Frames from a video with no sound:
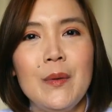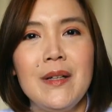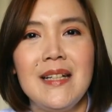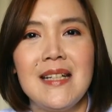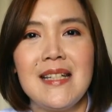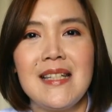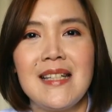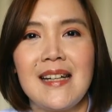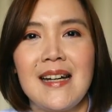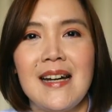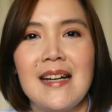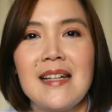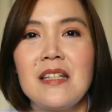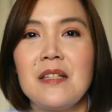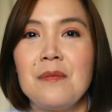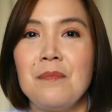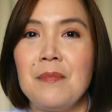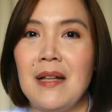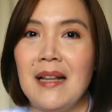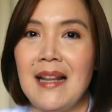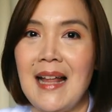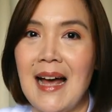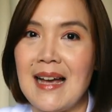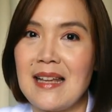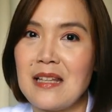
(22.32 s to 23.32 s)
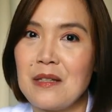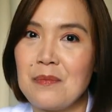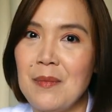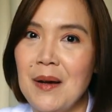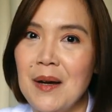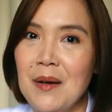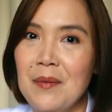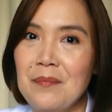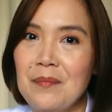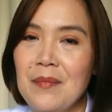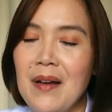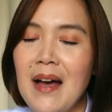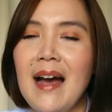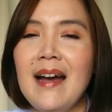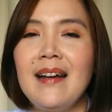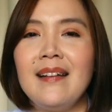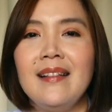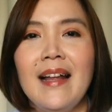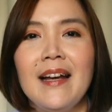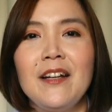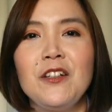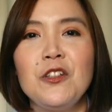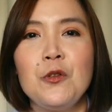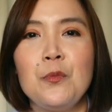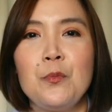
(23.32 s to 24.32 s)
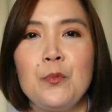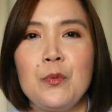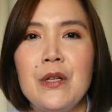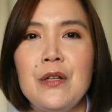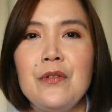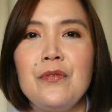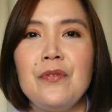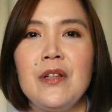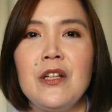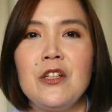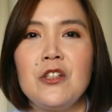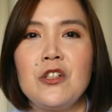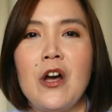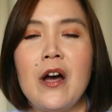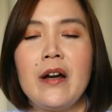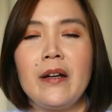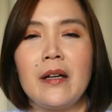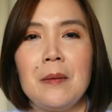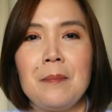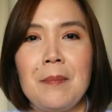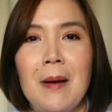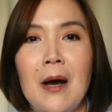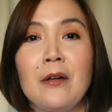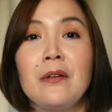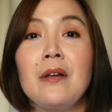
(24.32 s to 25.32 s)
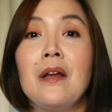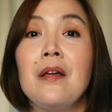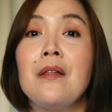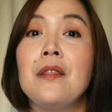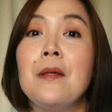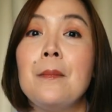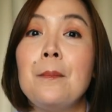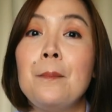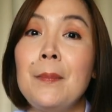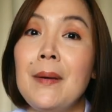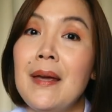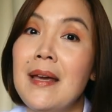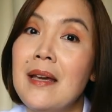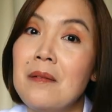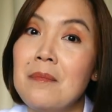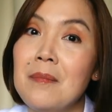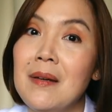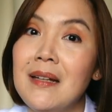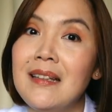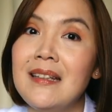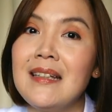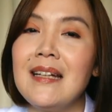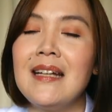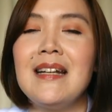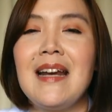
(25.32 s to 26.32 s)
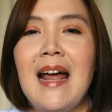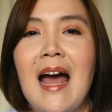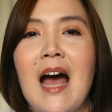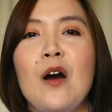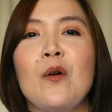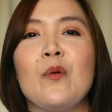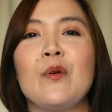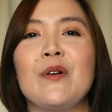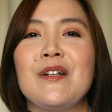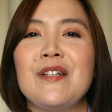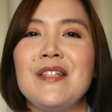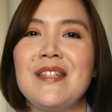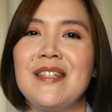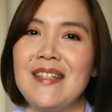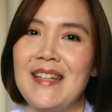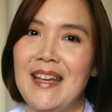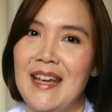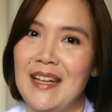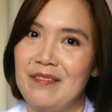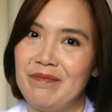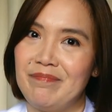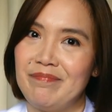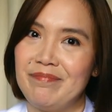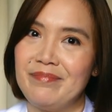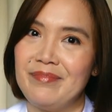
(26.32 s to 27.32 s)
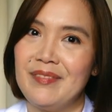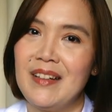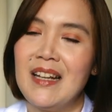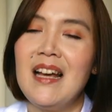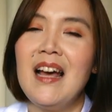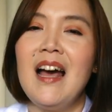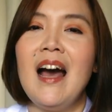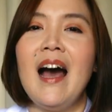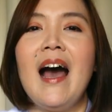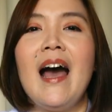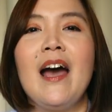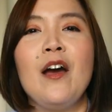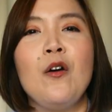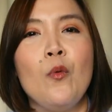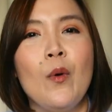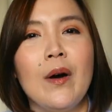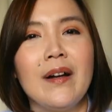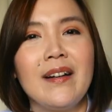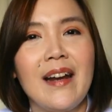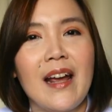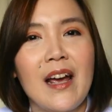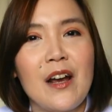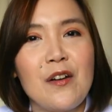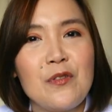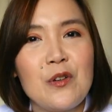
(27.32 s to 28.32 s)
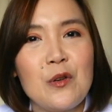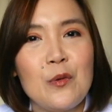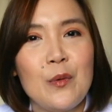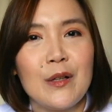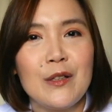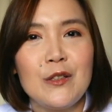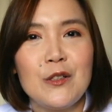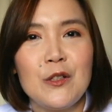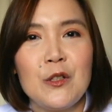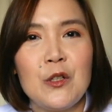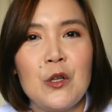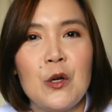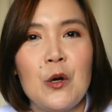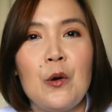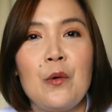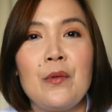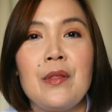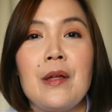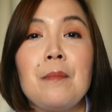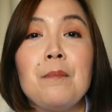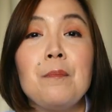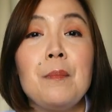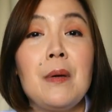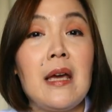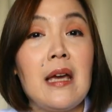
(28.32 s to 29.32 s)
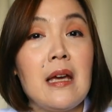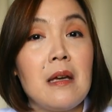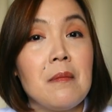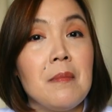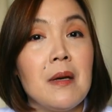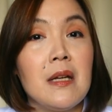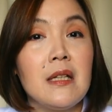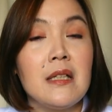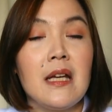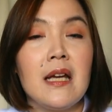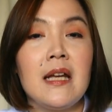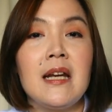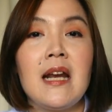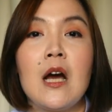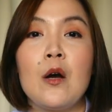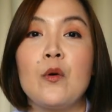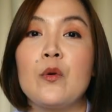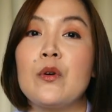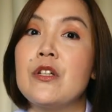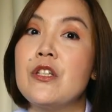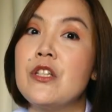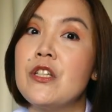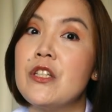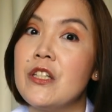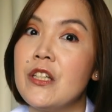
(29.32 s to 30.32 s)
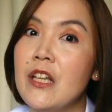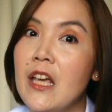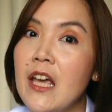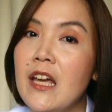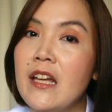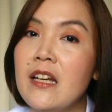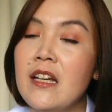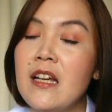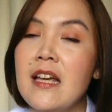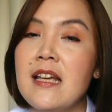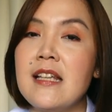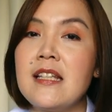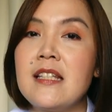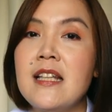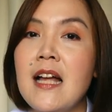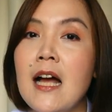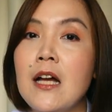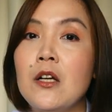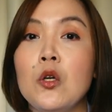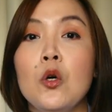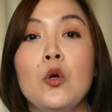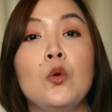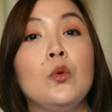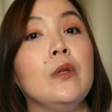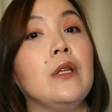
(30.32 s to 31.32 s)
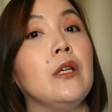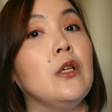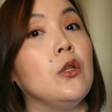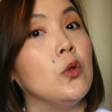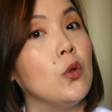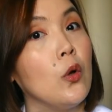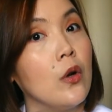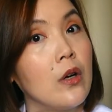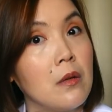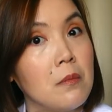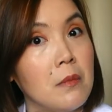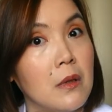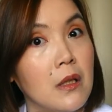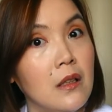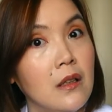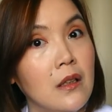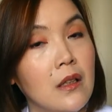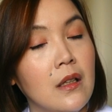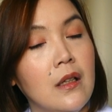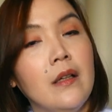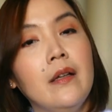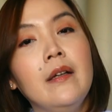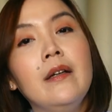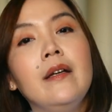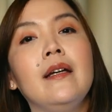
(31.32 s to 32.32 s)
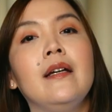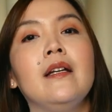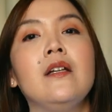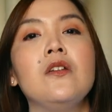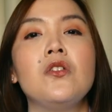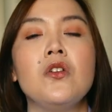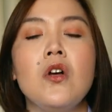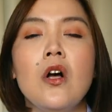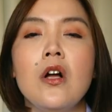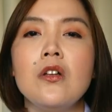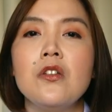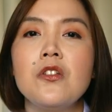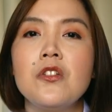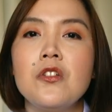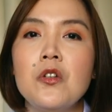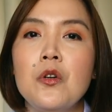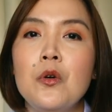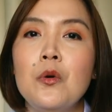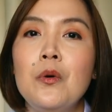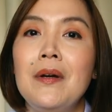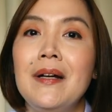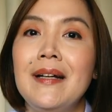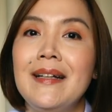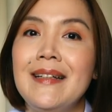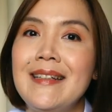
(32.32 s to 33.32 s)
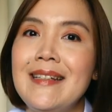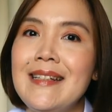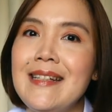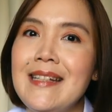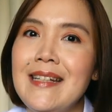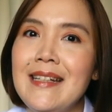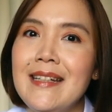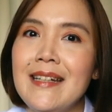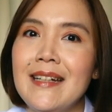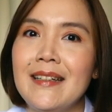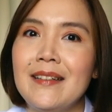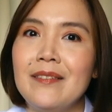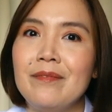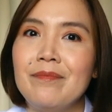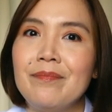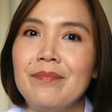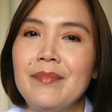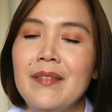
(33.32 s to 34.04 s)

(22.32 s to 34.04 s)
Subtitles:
we discuss melasma, I'd like to briefly talk about the pigment in our skin. I want everyone to know that pigment in our skin is not only normal, it is also needed.